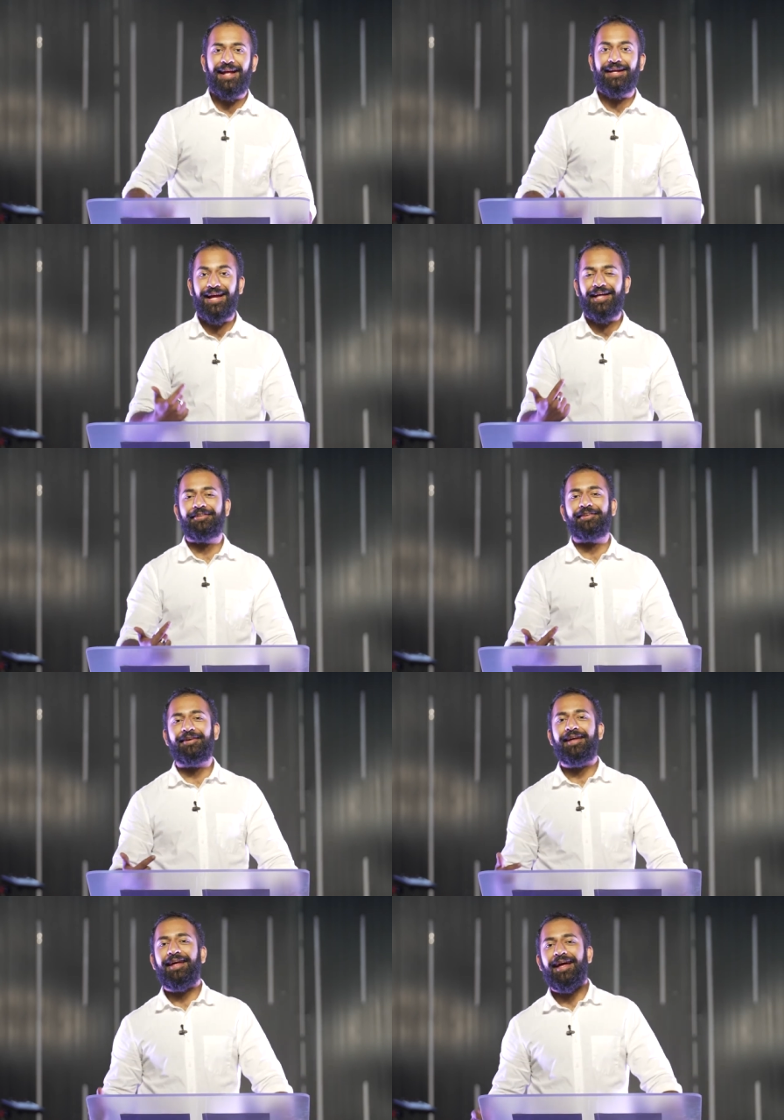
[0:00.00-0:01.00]
gather
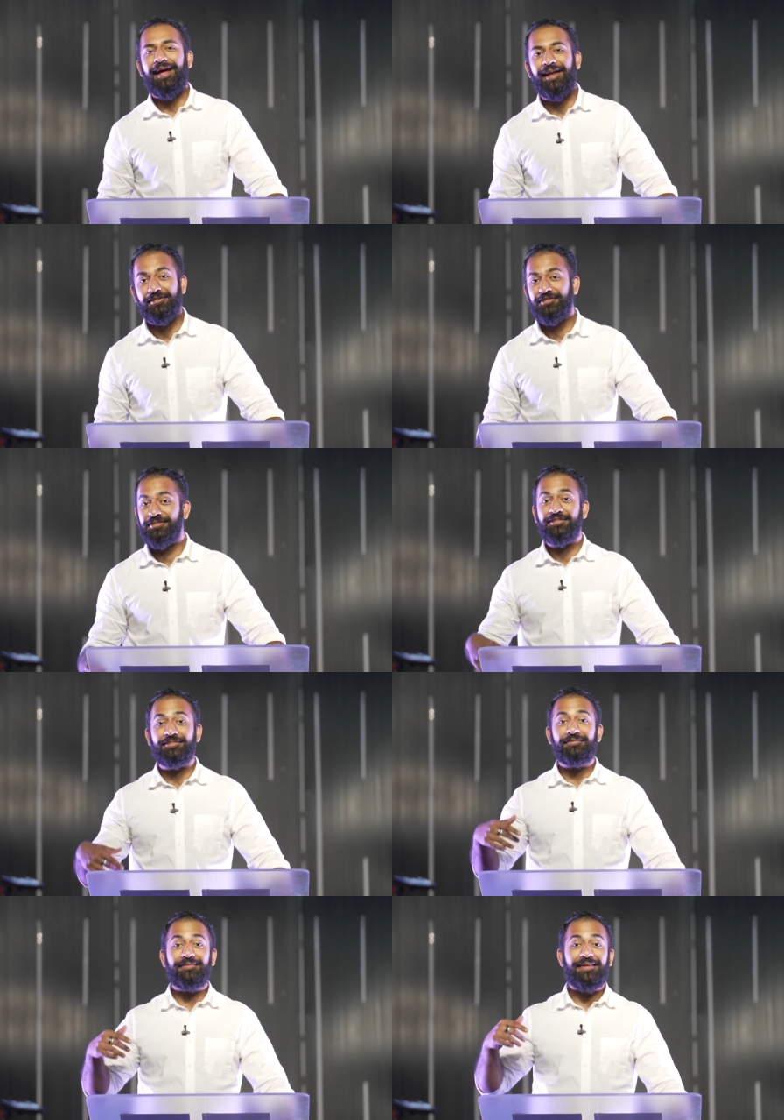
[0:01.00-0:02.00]
and just,
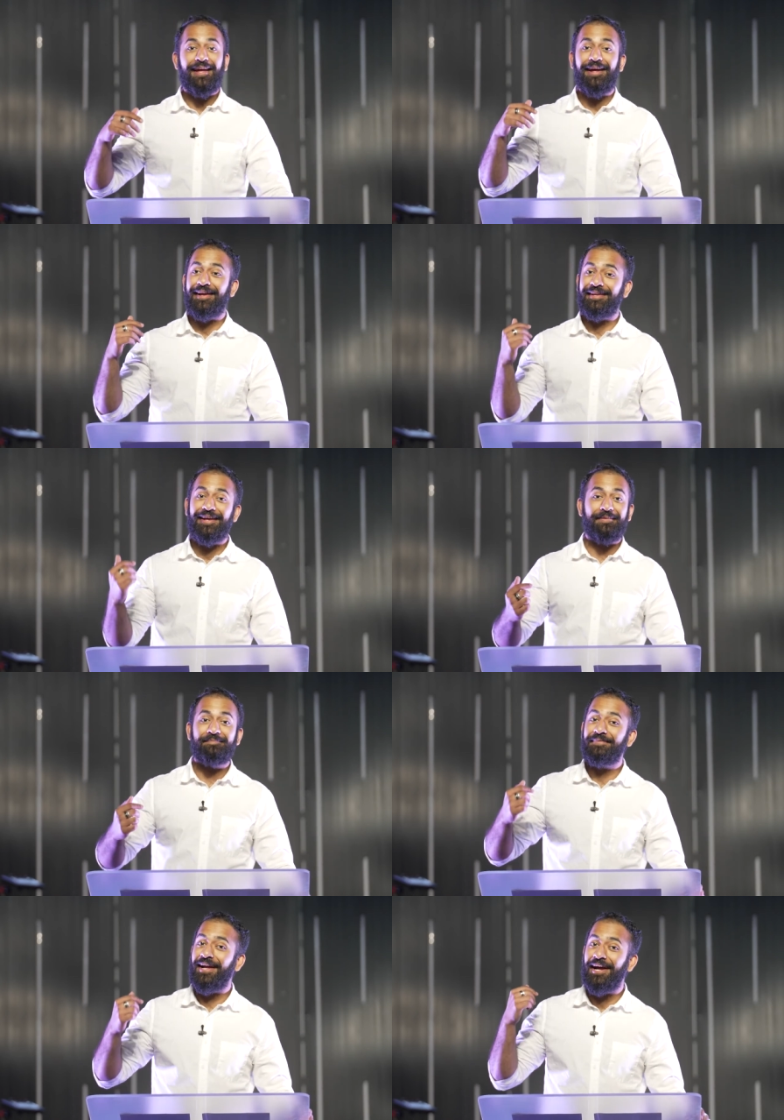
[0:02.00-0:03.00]
again,
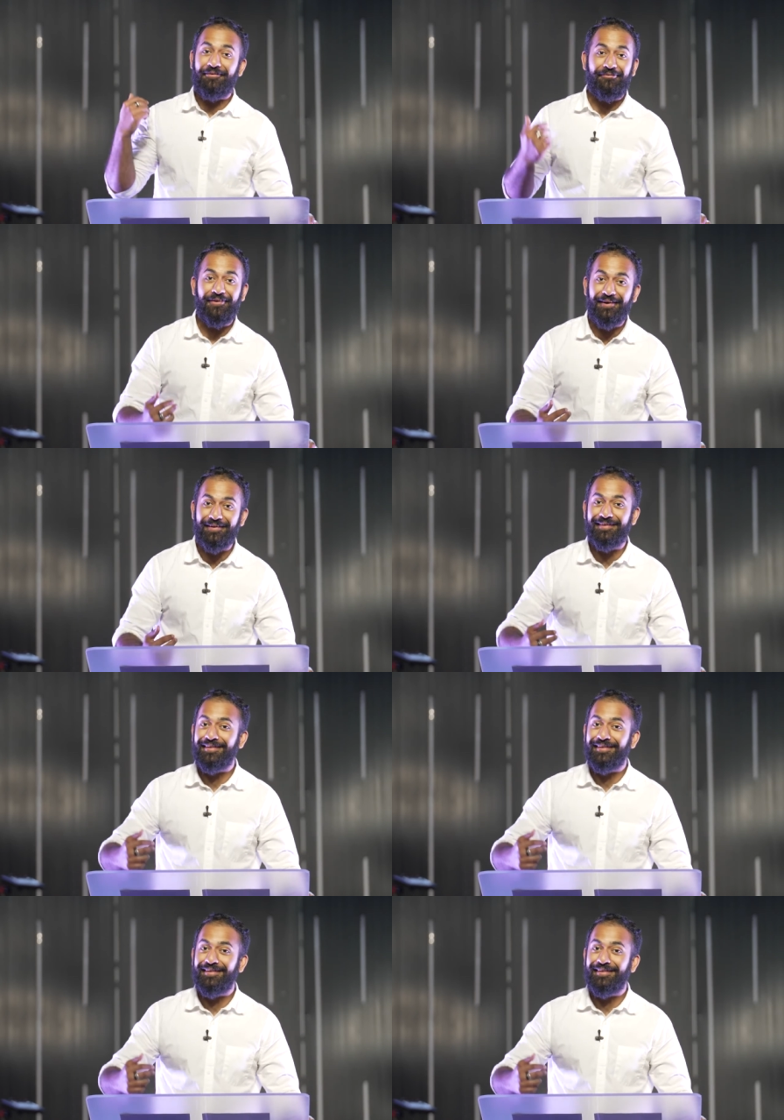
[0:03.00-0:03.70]
have fun,